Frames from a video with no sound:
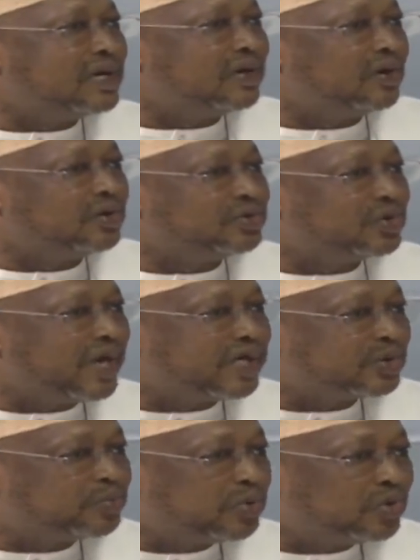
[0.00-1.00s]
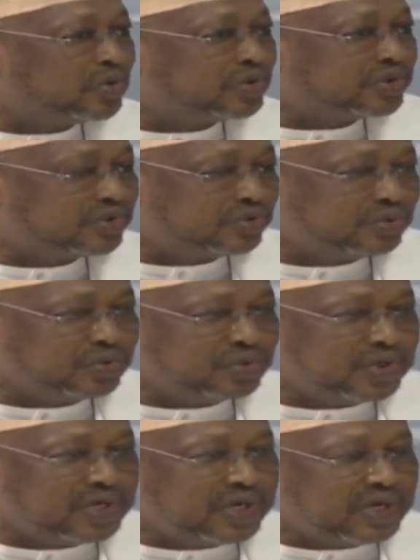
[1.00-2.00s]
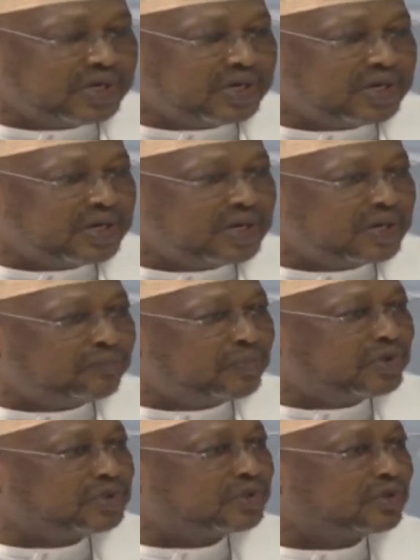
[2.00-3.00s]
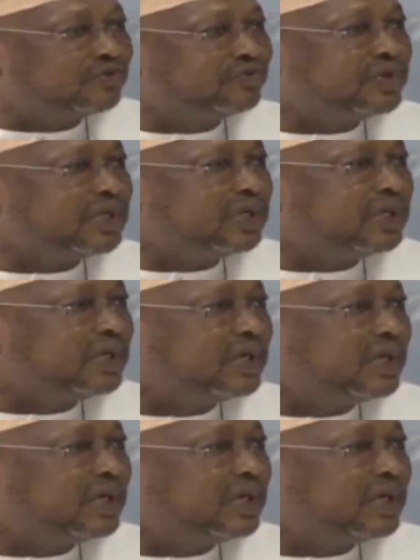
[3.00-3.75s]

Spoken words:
also exposed to most of the